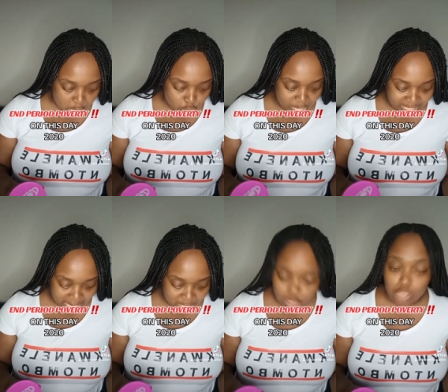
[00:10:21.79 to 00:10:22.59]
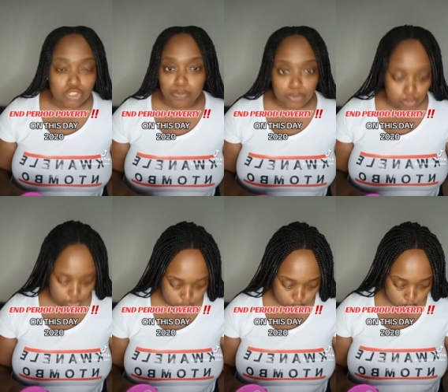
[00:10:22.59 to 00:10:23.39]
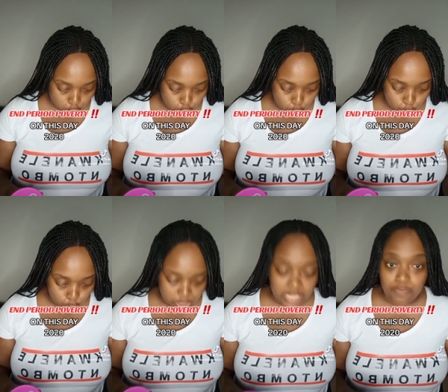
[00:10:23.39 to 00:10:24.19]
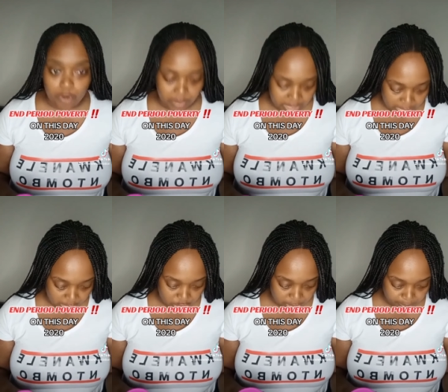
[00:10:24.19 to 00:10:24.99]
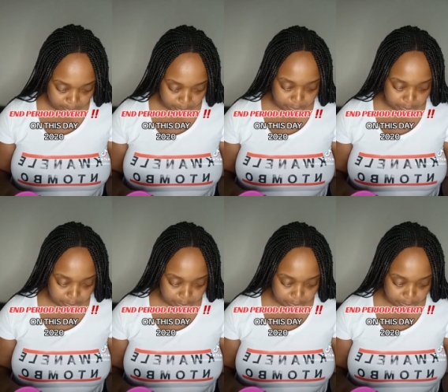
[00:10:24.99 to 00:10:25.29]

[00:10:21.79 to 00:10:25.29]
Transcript: So it doesn't contribute to deforestation.